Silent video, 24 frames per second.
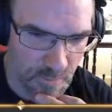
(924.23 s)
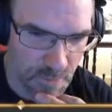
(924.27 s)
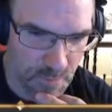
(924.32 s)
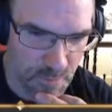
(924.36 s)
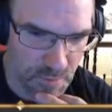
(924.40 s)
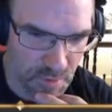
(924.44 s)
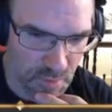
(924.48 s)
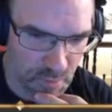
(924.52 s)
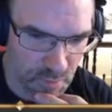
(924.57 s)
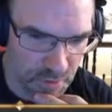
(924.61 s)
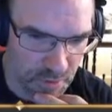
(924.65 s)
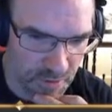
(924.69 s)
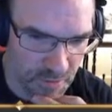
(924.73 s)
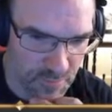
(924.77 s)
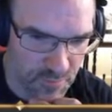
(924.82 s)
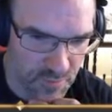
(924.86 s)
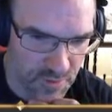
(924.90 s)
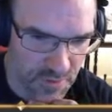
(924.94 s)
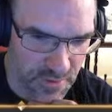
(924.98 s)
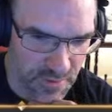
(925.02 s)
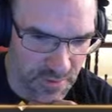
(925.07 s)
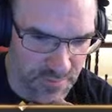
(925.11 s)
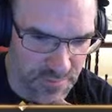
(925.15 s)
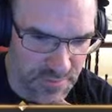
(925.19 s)
but one of the
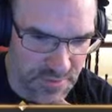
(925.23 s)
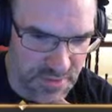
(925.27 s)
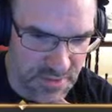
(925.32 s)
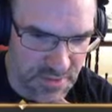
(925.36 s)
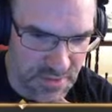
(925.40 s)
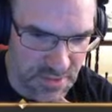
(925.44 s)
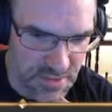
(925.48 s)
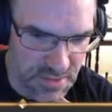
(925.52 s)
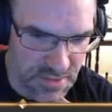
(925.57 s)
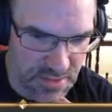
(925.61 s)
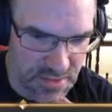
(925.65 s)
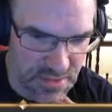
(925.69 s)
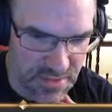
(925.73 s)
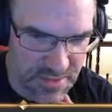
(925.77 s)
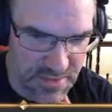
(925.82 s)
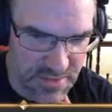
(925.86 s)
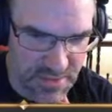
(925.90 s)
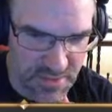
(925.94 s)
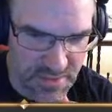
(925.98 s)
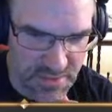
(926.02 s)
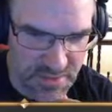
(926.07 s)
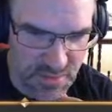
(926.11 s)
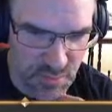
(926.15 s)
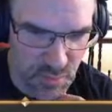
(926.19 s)
problems is
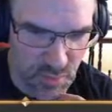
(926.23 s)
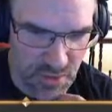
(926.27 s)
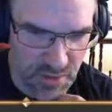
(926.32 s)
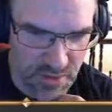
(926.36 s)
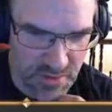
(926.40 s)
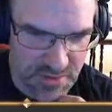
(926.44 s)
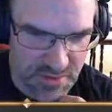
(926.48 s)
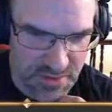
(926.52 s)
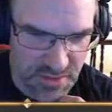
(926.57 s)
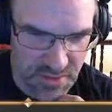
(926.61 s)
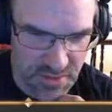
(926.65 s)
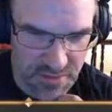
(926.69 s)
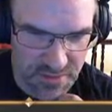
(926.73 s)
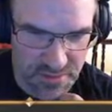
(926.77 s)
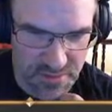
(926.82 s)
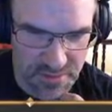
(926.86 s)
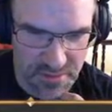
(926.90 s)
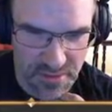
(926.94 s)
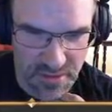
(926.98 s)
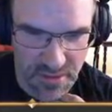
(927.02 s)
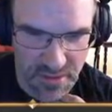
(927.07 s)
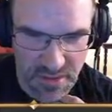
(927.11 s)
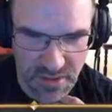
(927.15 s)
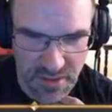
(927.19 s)
his walk
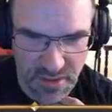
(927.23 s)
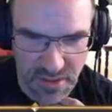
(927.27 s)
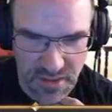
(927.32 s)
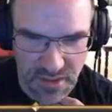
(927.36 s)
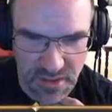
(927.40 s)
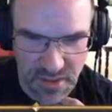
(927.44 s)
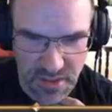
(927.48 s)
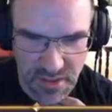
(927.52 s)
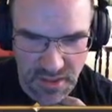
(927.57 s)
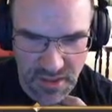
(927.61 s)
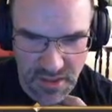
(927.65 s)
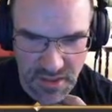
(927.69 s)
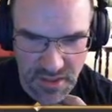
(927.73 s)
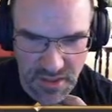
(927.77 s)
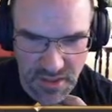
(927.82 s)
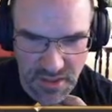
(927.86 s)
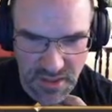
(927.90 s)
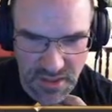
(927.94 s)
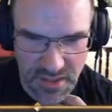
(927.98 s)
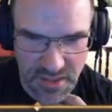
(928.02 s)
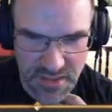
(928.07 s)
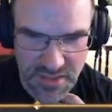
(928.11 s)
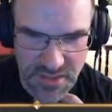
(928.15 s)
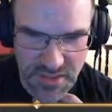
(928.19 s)
cycle.
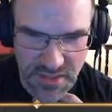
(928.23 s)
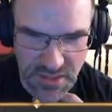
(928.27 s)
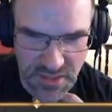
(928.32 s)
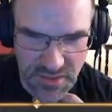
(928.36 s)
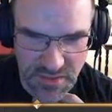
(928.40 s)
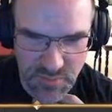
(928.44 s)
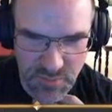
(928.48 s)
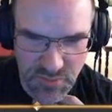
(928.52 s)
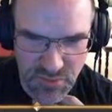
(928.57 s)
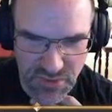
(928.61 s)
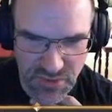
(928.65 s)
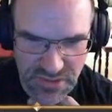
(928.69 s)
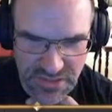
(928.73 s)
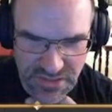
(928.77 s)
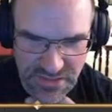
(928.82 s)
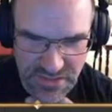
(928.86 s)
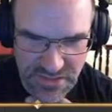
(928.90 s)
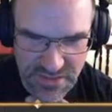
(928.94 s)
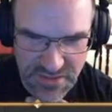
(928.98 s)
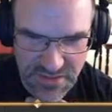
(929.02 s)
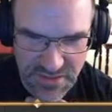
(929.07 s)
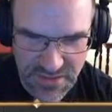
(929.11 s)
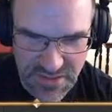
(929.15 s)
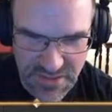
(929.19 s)
It's not
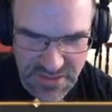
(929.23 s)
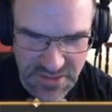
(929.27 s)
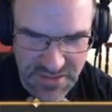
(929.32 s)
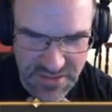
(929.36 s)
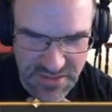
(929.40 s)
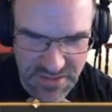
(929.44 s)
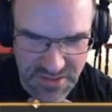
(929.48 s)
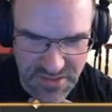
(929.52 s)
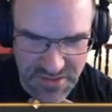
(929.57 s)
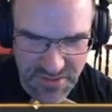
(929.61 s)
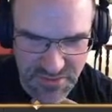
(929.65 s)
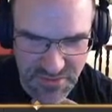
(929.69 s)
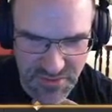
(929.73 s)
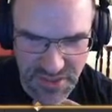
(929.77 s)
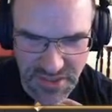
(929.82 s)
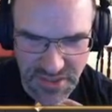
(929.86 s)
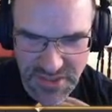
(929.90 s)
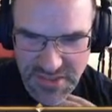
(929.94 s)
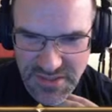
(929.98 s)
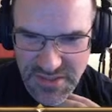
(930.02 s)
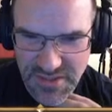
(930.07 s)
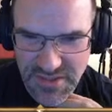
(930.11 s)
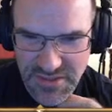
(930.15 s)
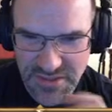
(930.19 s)
pretty, it's not
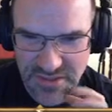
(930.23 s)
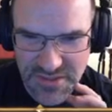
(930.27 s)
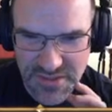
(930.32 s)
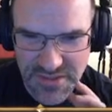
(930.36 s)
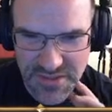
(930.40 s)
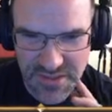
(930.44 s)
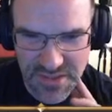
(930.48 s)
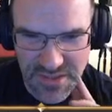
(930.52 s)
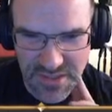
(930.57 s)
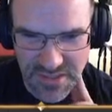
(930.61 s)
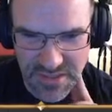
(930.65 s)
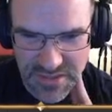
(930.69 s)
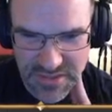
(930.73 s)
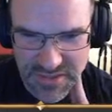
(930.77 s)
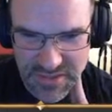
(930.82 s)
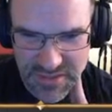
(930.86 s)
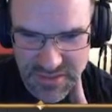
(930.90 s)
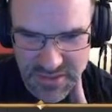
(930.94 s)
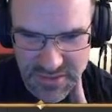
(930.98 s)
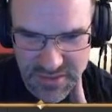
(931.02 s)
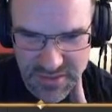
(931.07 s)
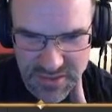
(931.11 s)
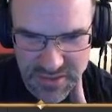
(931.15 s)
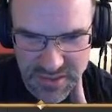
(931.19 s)
great,
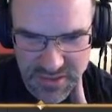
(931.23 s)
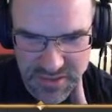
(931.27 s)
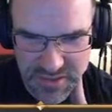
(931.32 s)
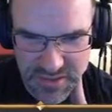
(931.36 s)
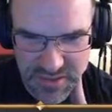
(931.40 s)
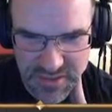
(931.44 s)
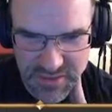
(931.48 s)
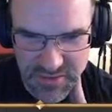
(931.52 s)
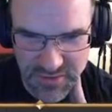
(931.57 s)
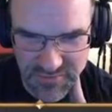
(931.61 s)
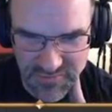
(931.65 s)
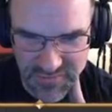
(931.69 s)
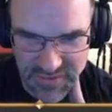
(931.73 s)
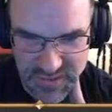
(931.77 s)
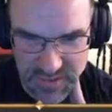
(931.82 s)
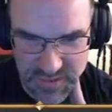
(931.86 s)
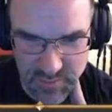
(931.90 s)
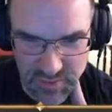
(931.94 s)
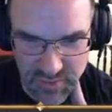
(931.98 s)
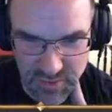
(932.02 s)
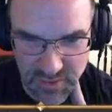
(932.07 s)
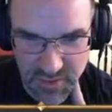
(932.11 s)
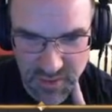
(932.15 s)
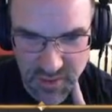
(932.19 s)
it's just
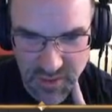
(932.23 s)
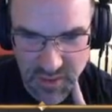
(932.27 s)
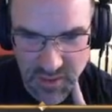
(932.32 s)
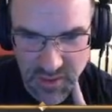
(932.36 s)
serviceable.